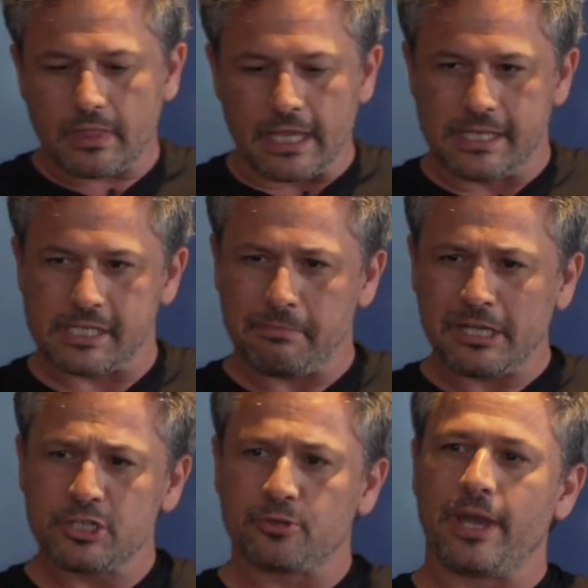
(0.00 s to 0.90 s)
is, as much
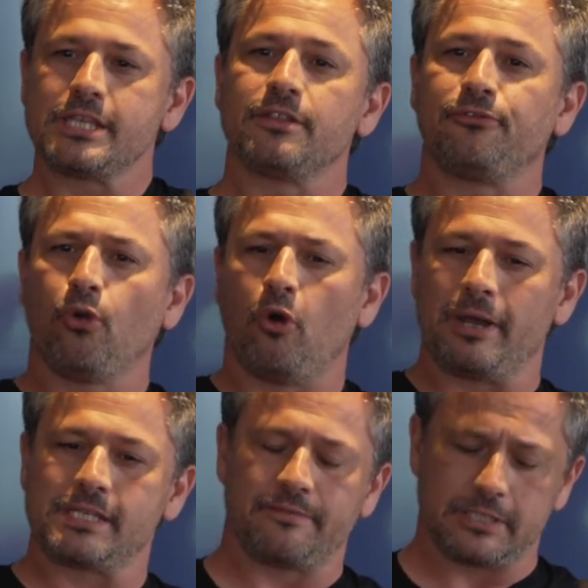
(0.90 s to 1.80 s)
as it raised the floor
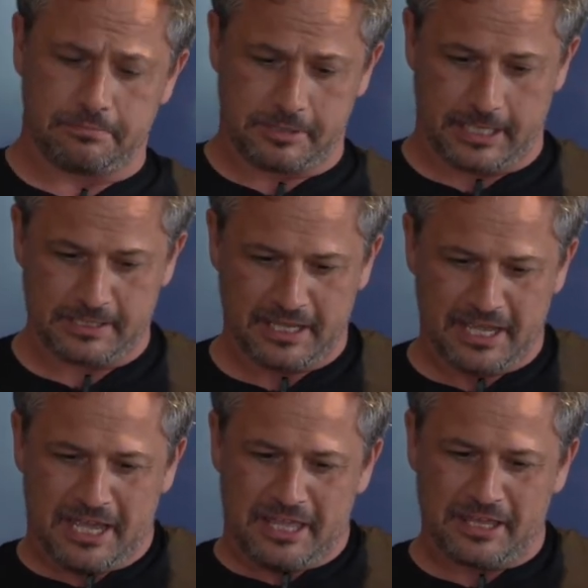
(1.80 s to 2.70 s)
by 17%,
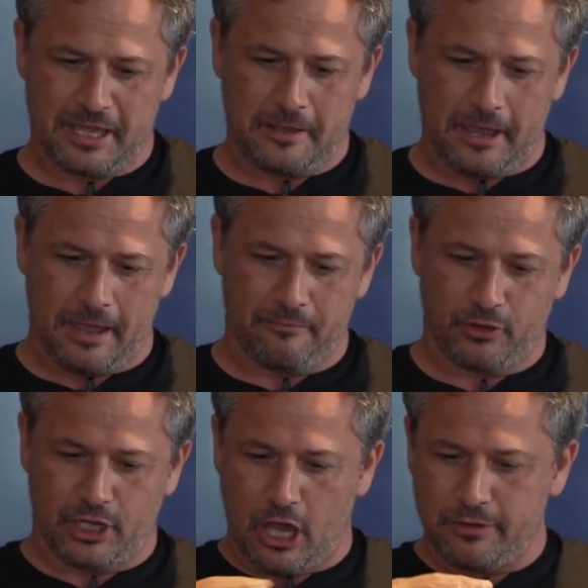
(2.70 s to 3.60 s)
for
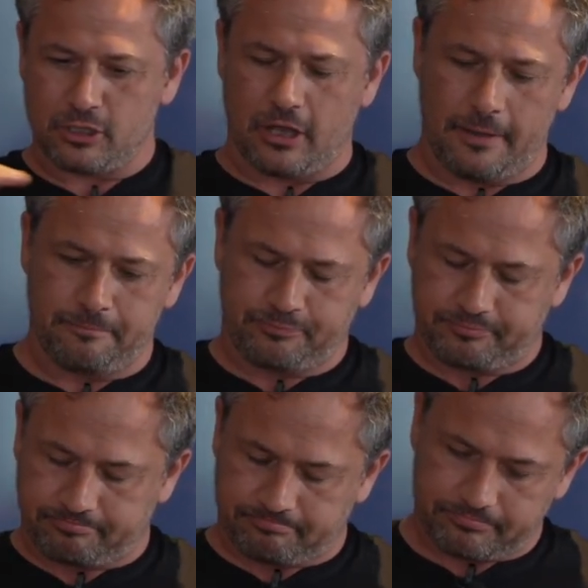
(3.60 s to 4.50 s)
the lowest
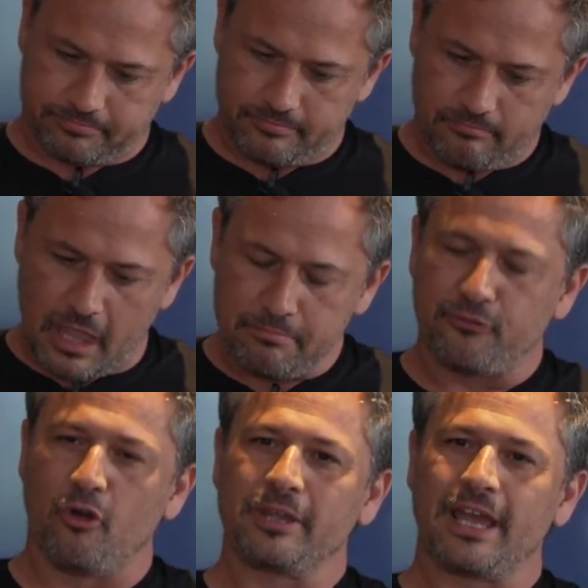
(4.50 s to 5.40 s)

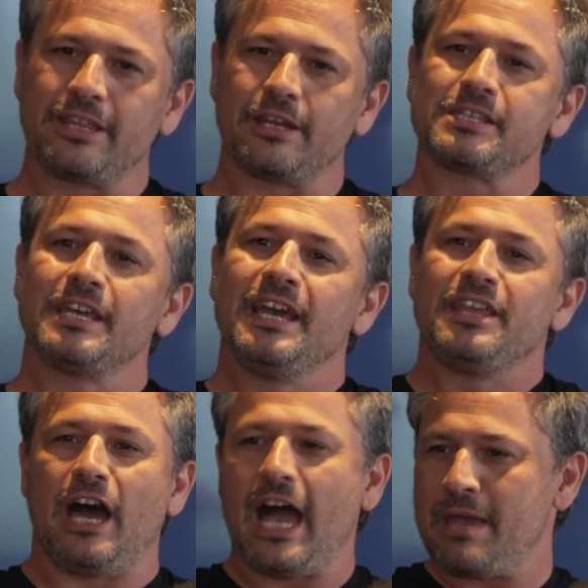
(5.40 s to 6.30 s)
performing candidates,
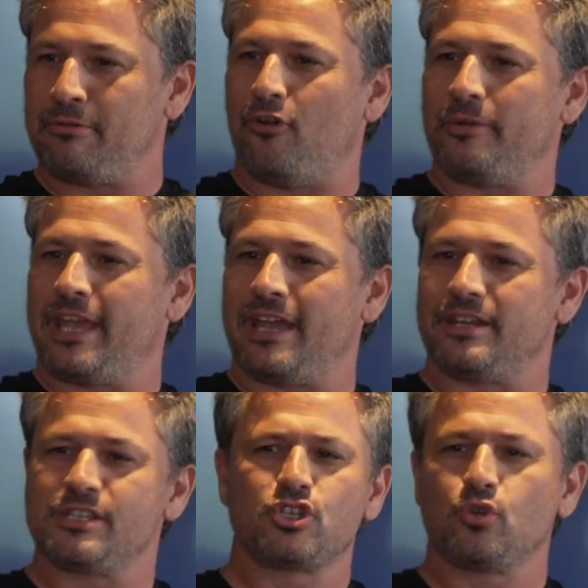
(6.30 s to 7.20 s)
the higher performing
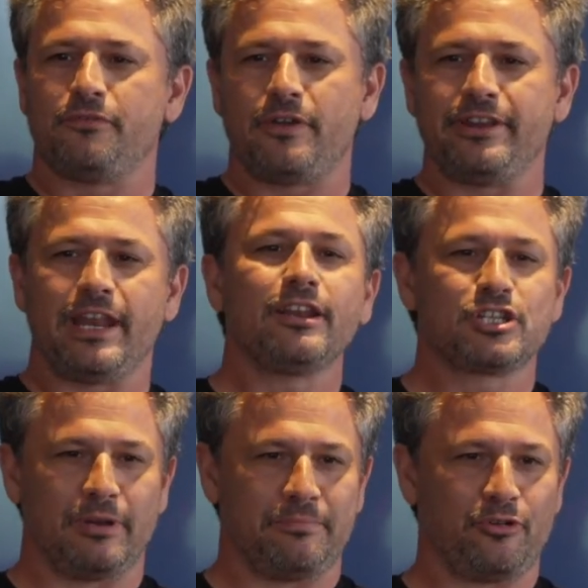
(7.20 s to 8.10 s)
candidates saw a very
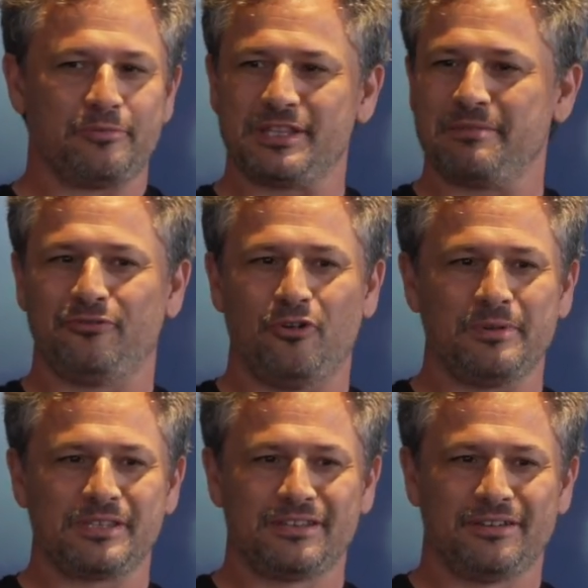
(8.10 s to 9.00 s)
negligible improvement in their
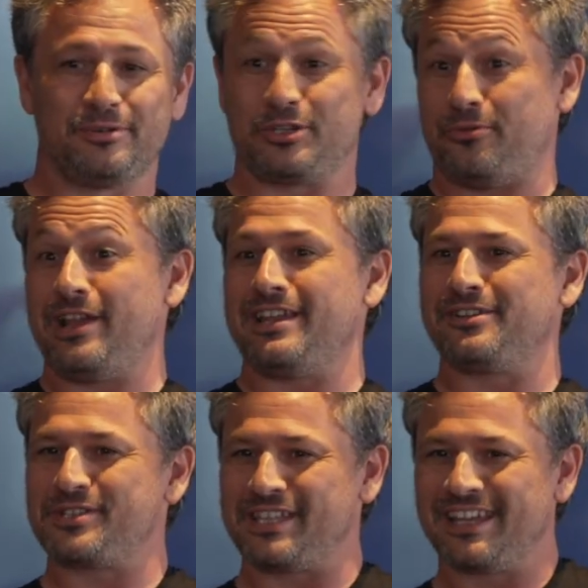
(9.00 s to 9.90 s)
performance, which is really
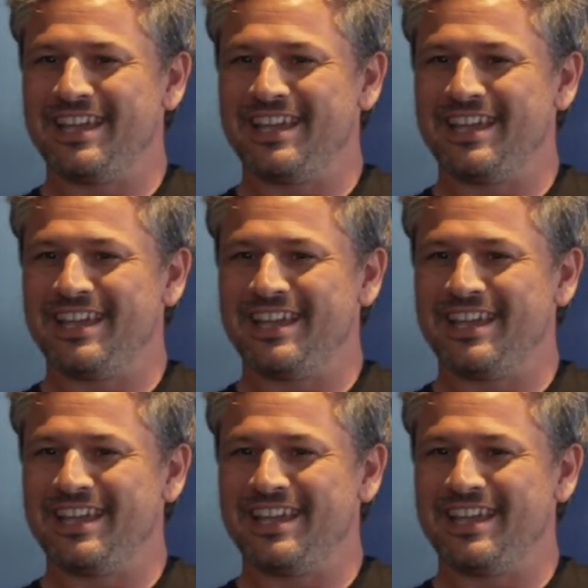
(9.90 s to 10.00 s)
interesting.